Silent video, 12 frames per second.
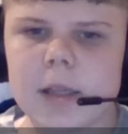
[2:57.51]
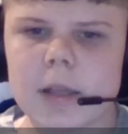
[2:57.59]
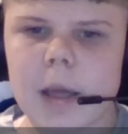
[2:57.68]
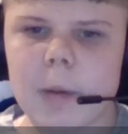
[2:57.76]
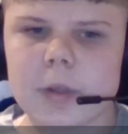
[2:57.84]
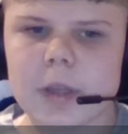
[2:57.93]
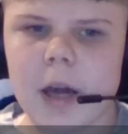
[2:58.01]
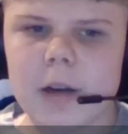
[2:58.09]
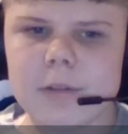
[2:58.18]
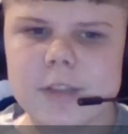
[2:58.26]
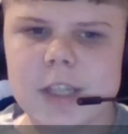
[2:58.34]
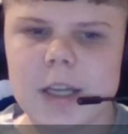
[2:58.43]
that will not
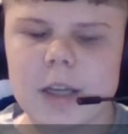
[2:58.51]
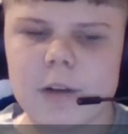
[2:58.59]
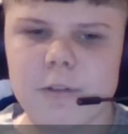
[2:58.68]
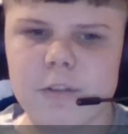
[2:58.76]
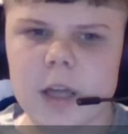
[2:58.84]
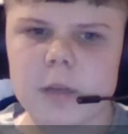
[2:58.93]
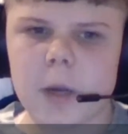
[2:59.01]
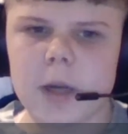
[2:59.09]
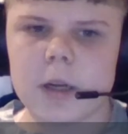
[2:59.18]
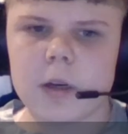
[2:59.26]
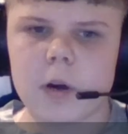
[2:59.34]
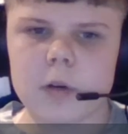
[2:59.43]
have taken effect
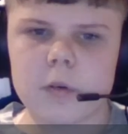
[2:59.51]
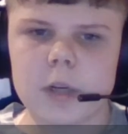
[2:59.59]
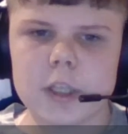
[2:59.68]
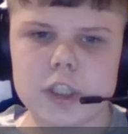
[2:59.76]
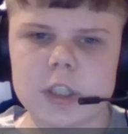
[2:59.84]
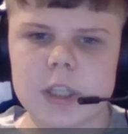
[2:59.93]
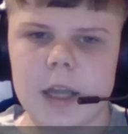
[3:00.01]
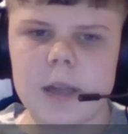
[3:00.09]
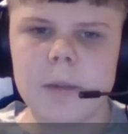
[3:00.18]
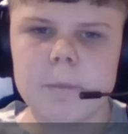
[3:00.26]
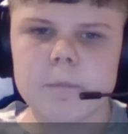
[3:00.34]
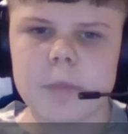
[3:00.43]
by Inauguration Day,